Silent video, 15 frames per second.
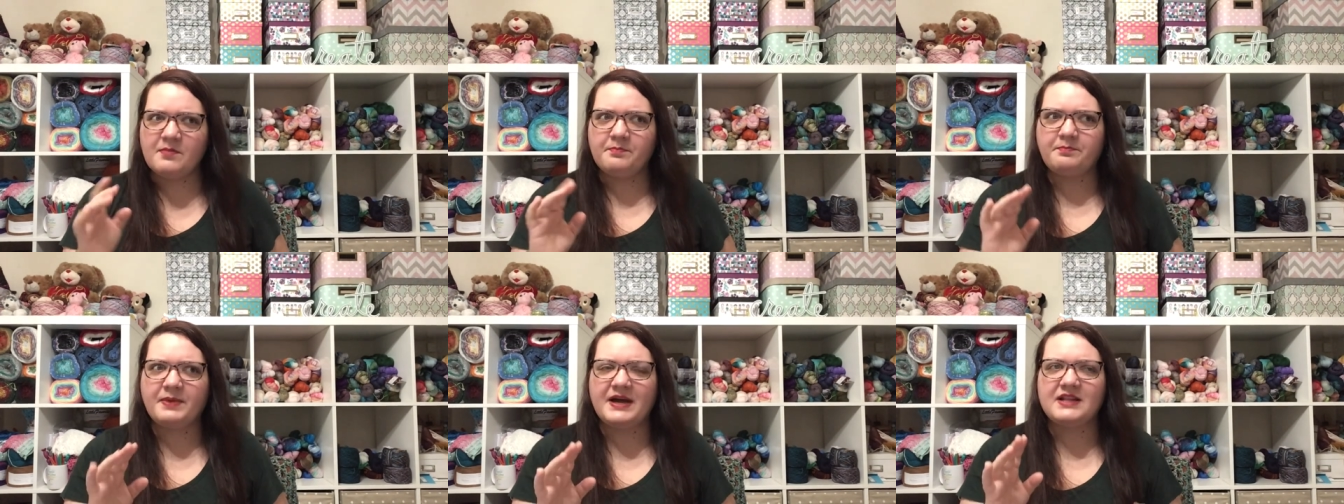
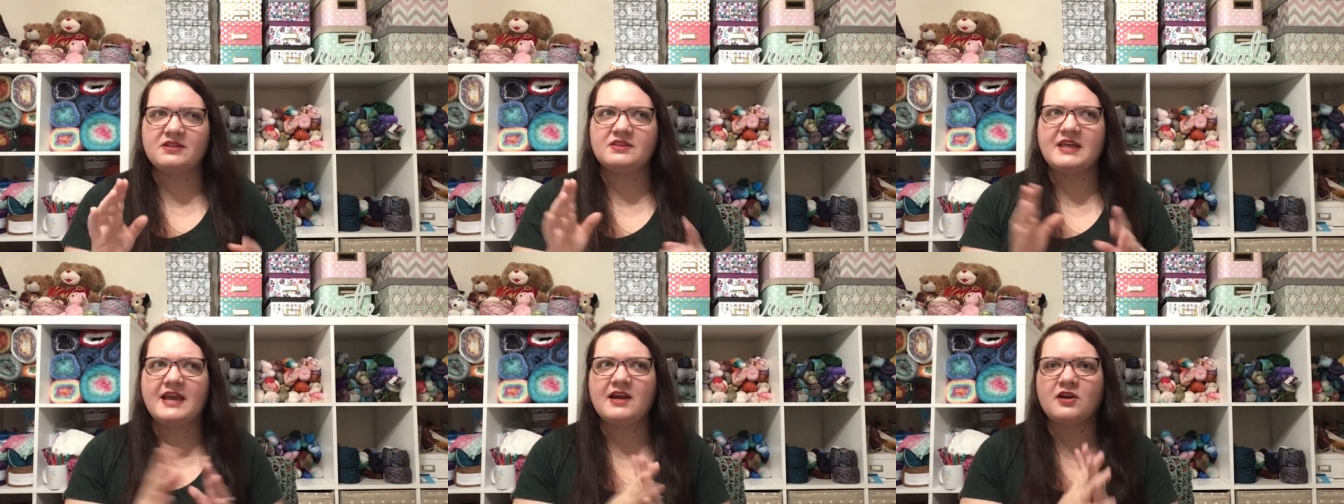but
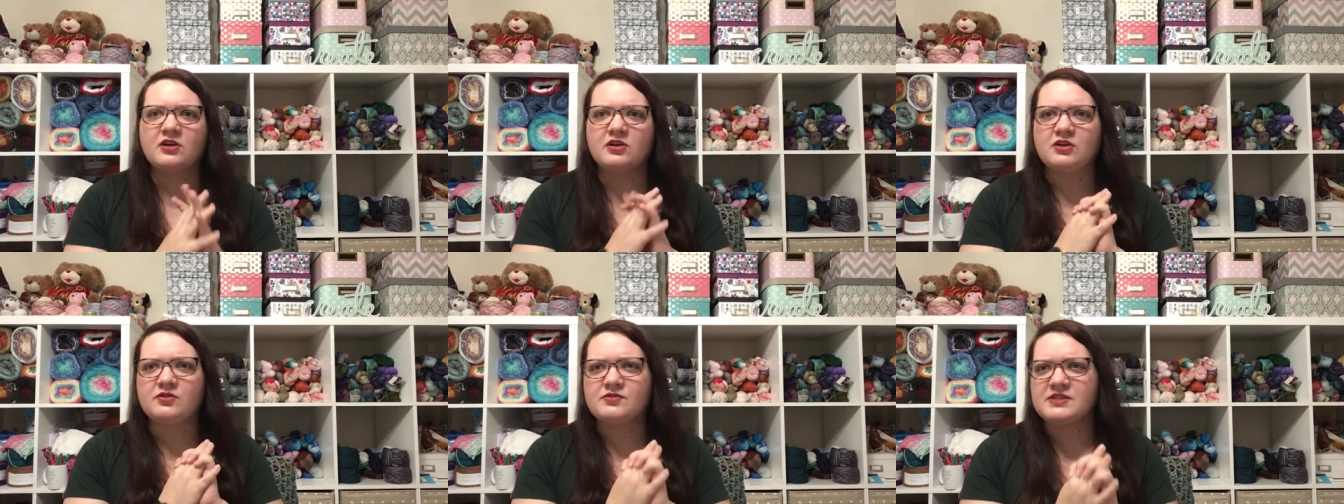they are
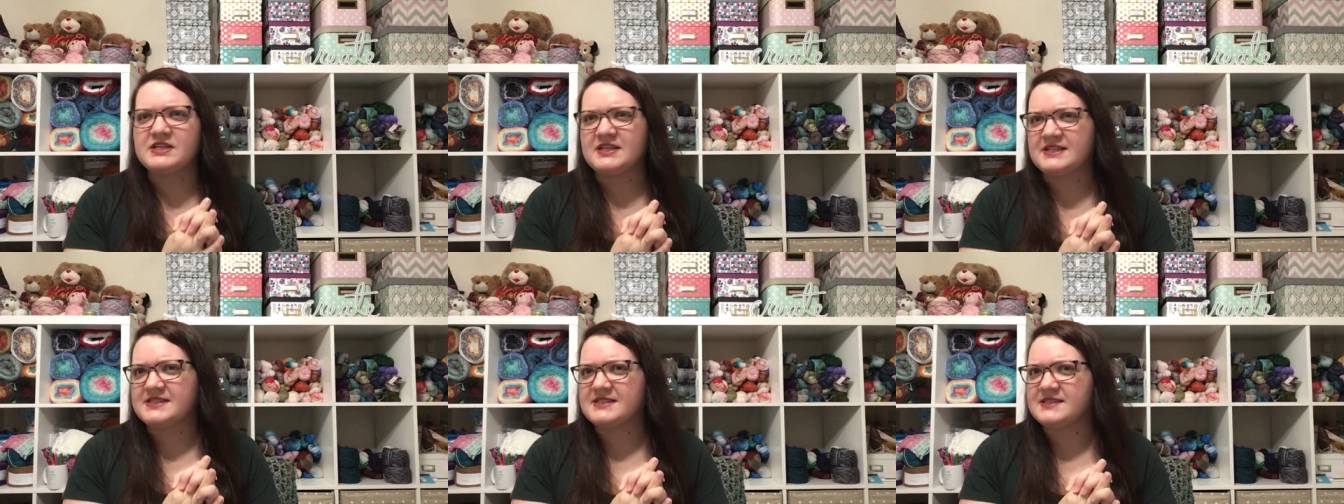
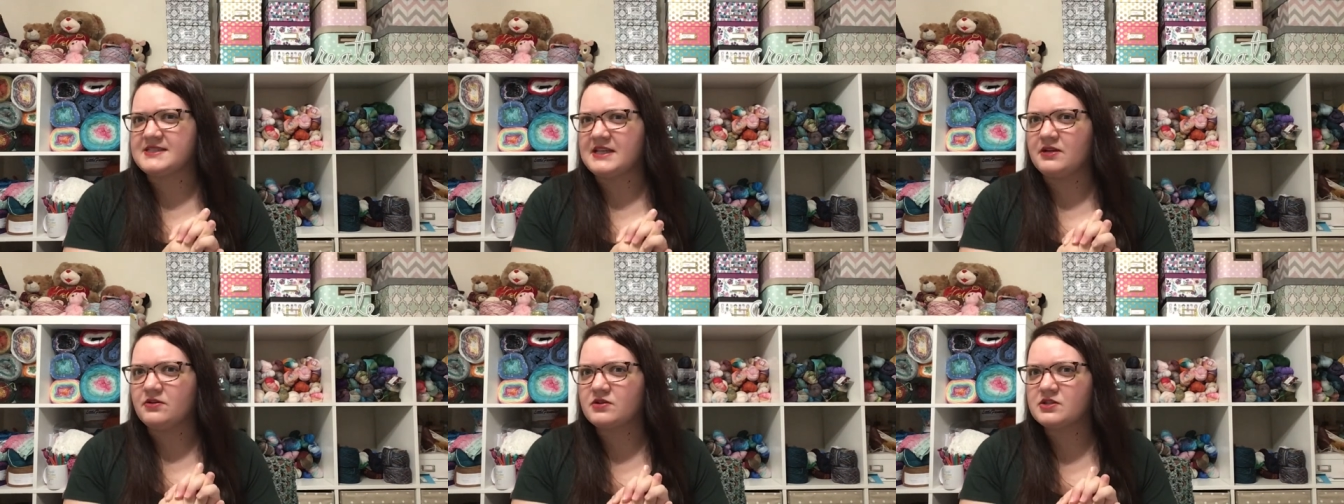using
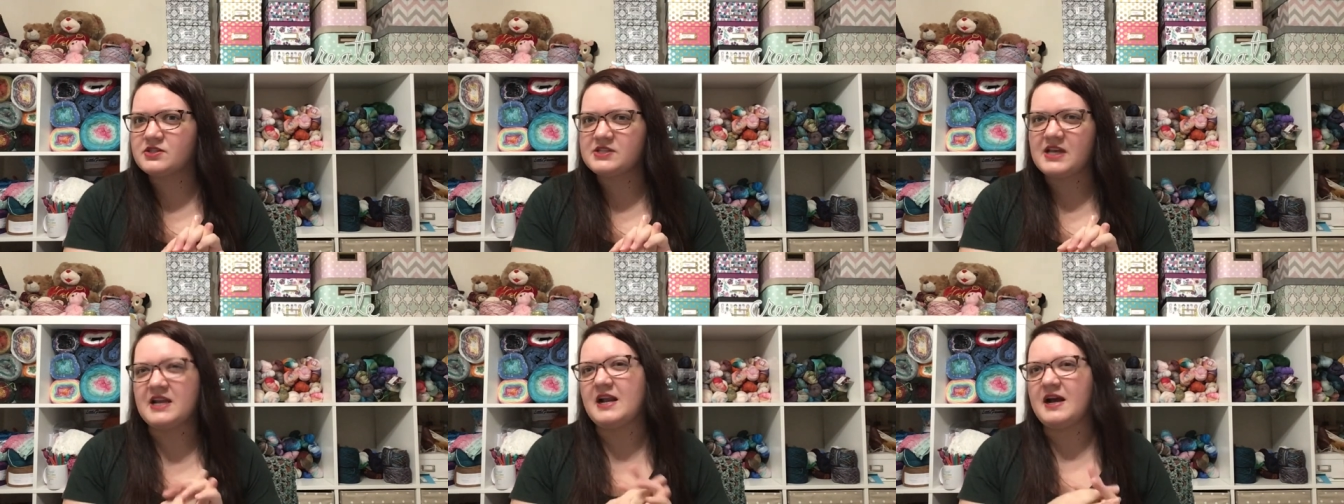
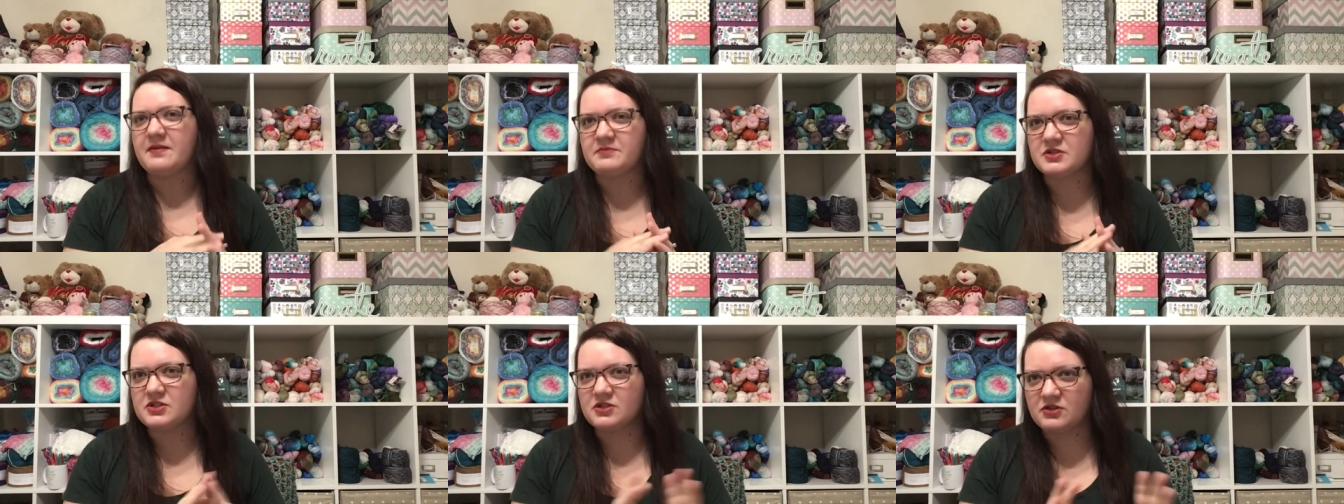silks and I'm
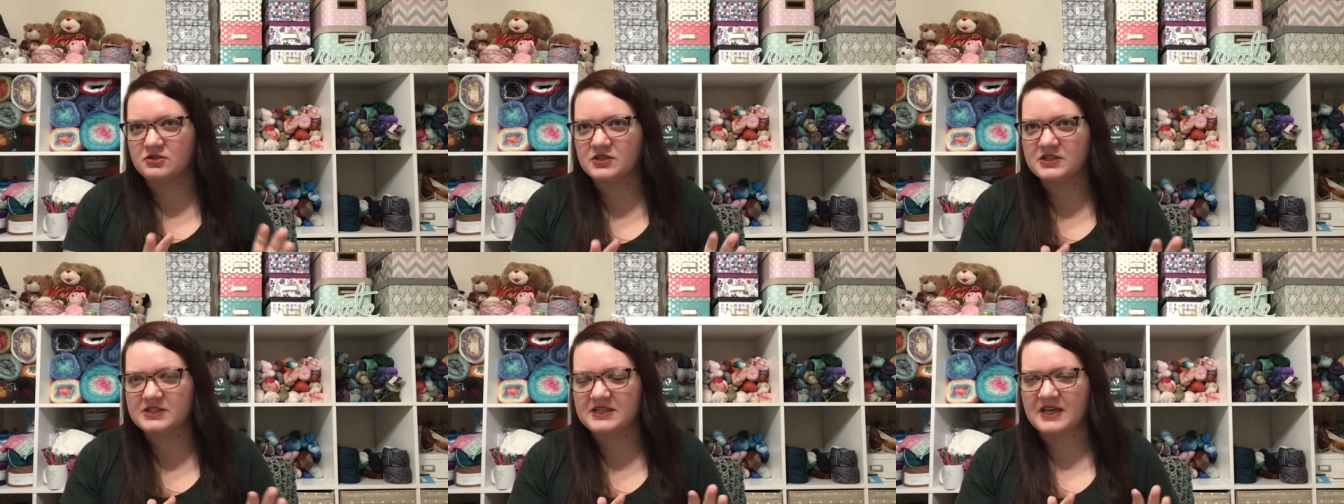just
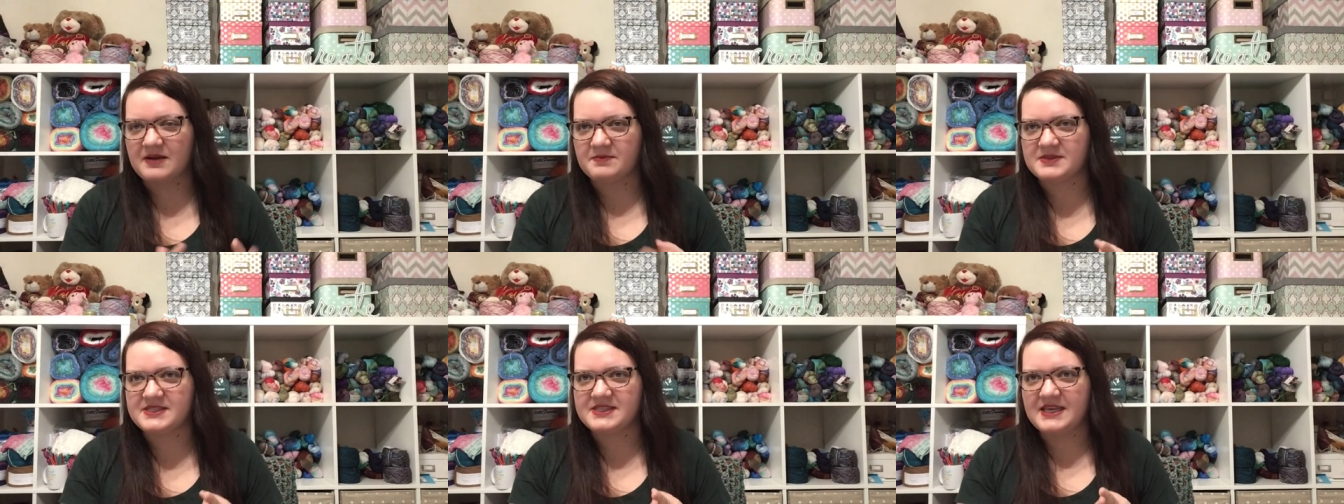using
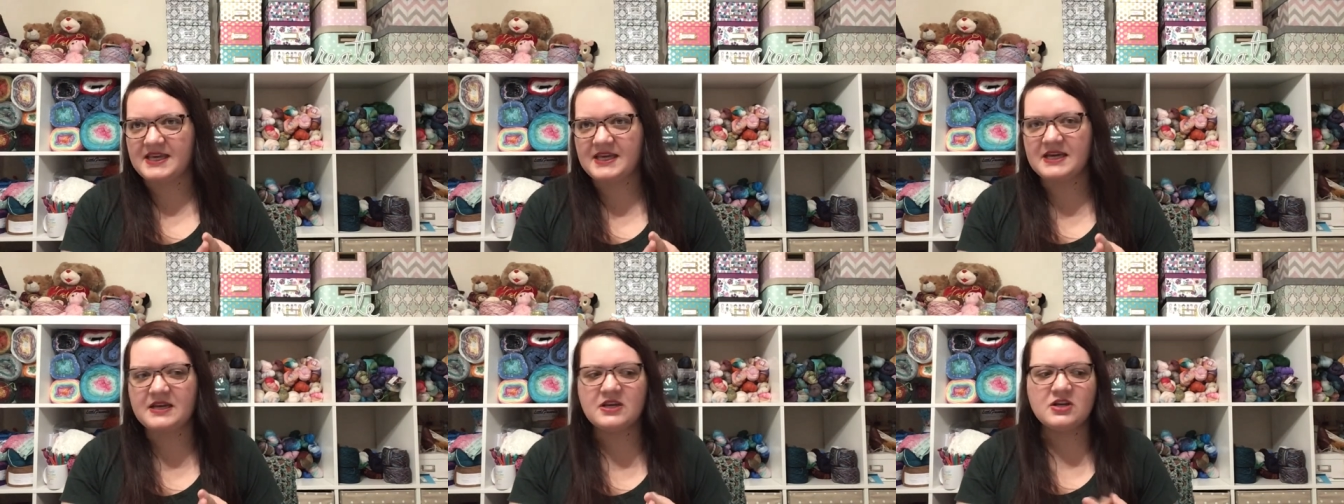
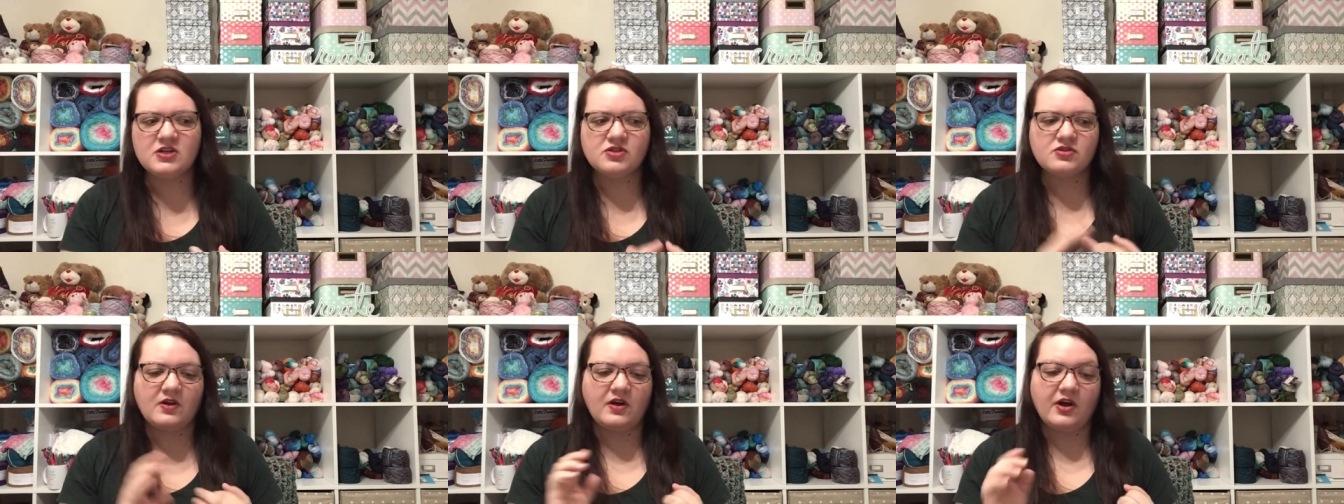DMC
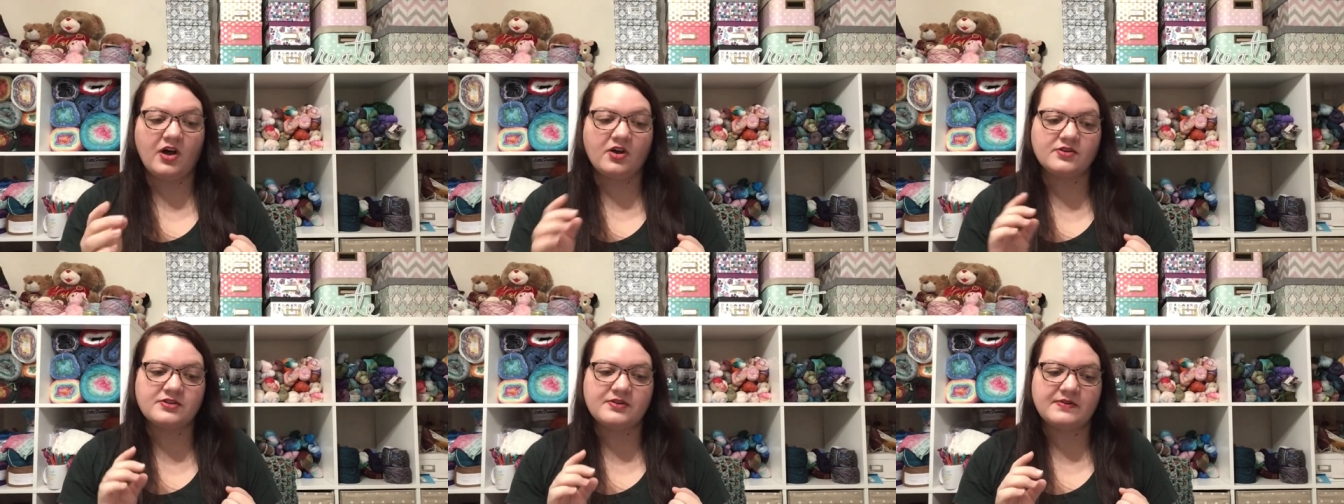so I'll
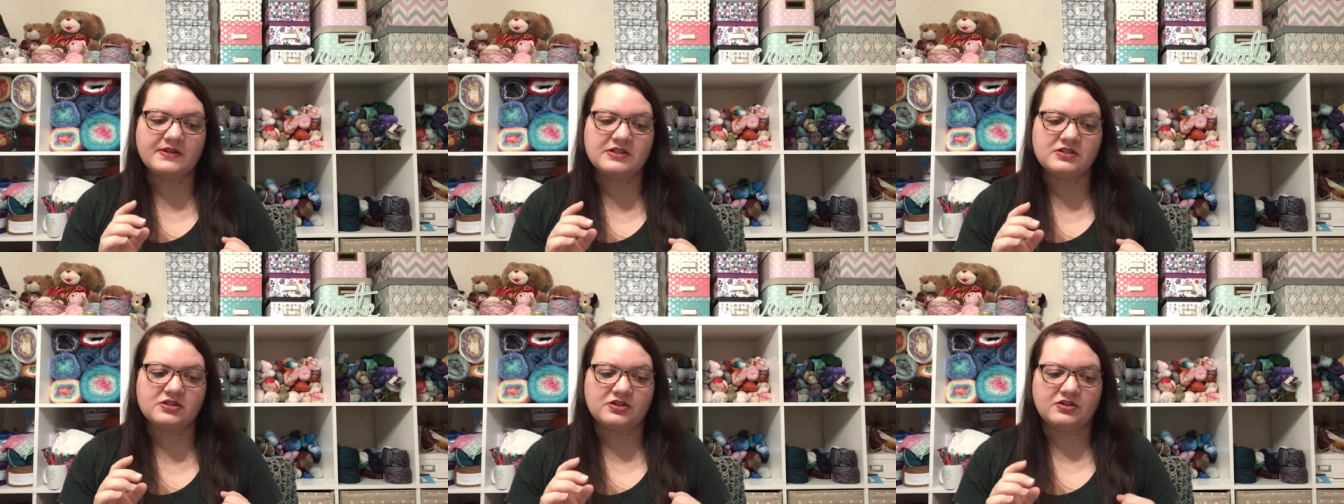also
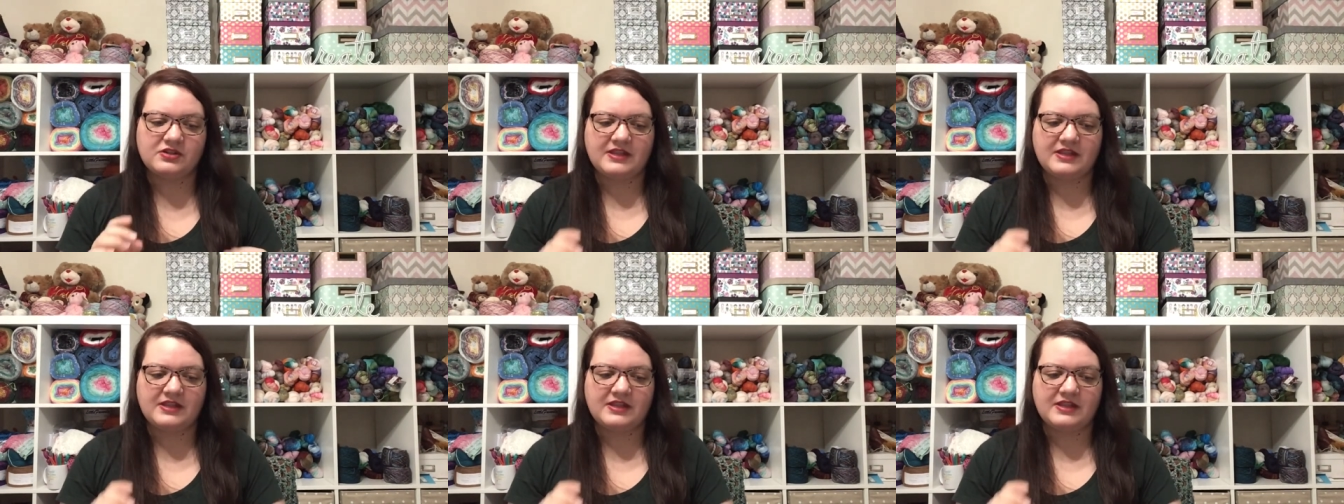insert